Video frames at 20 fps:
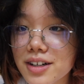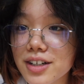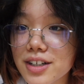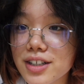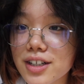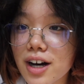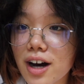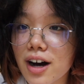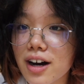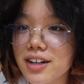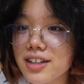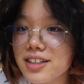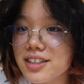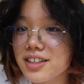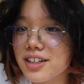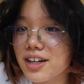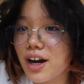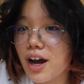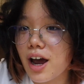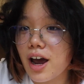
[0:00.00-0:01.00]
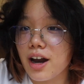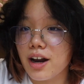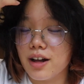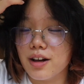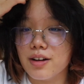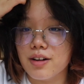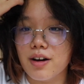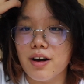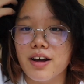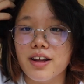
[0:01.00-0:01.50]
touched and
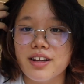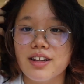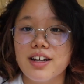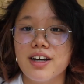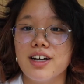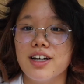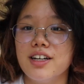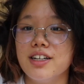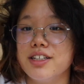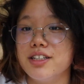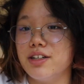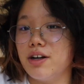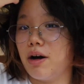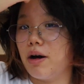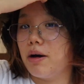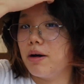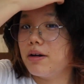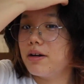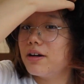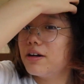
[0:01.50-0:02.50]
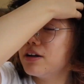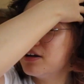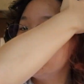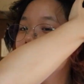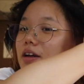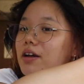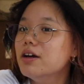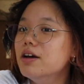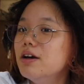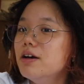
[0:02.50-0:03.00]
a lot that has not
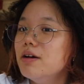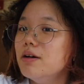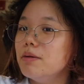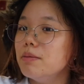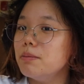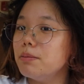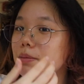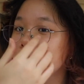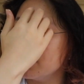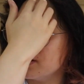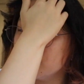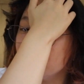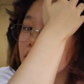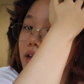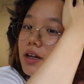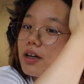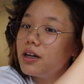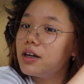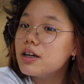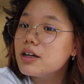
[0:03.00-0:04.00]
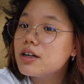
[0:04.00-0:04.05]
been